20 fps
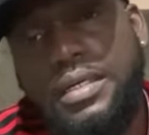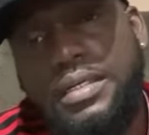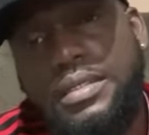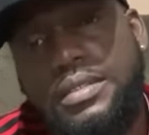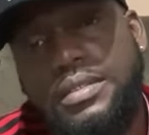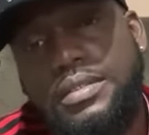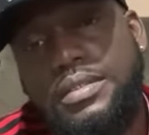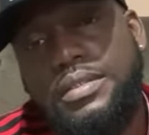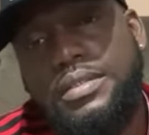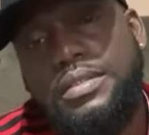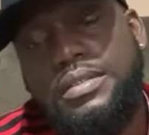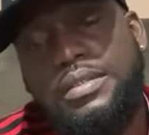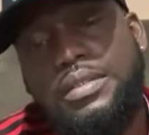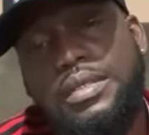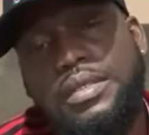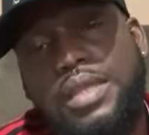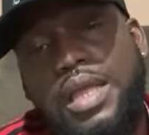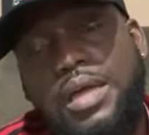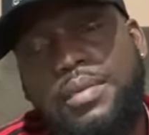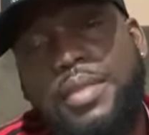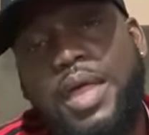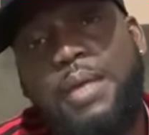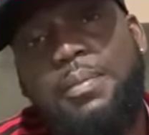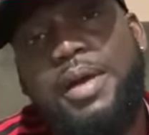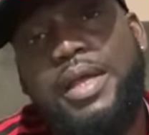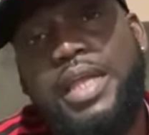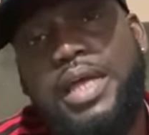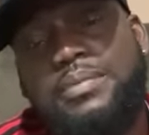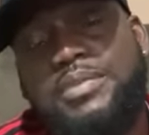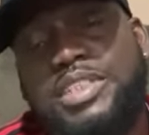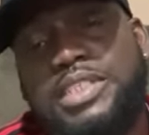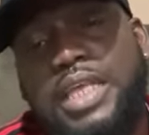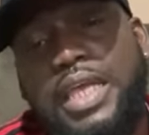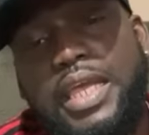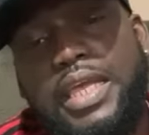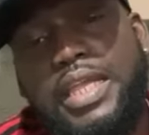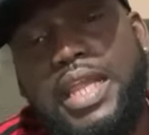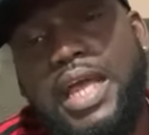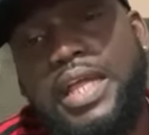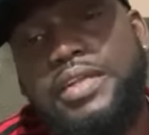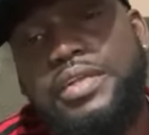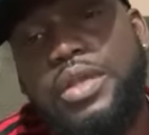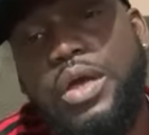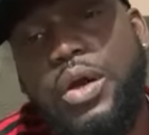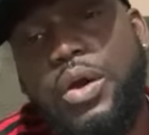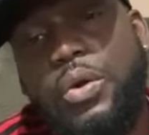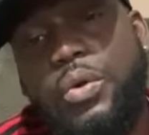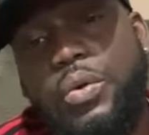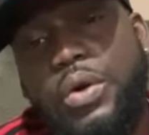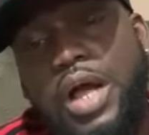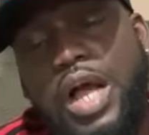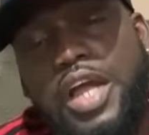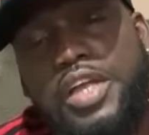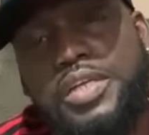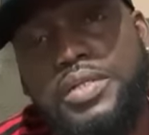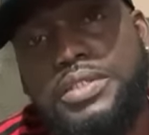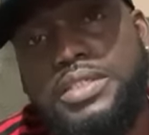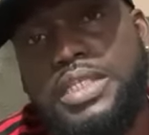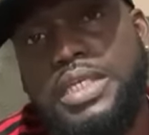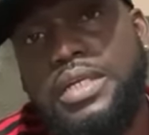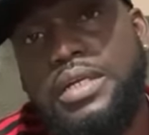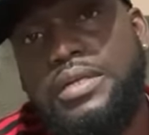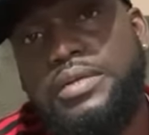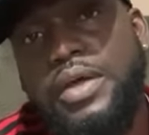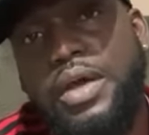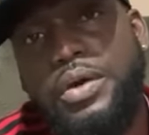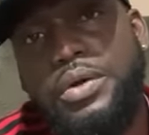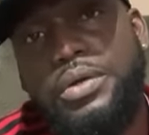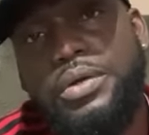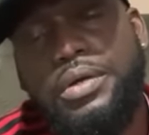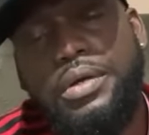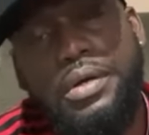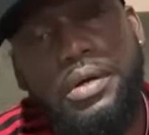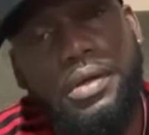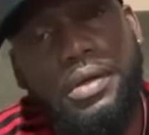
No, man, I'm saying that now. Are you single now?